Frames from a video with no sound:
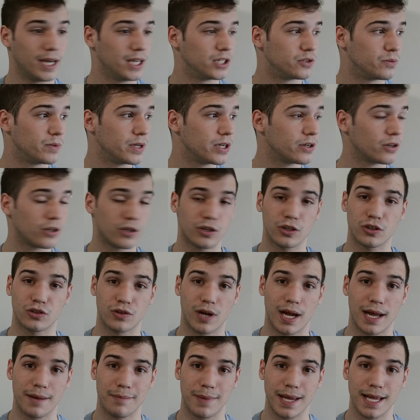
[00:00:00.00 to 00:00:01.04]
because we are going to
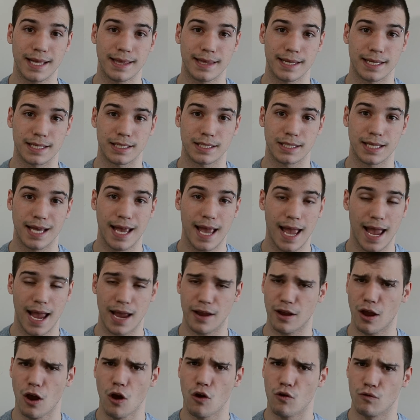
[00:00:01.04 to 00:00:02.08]
try and make this
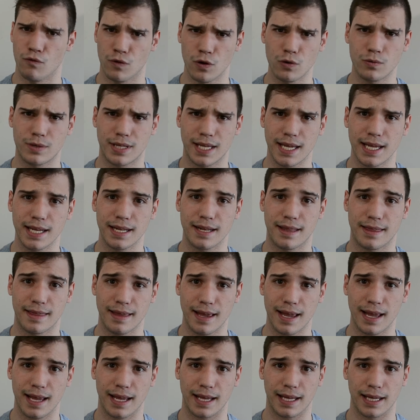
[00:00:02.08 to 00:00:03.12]
a routine
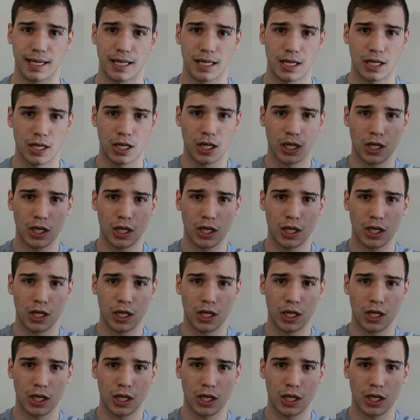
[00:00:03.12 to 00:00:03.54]
thing.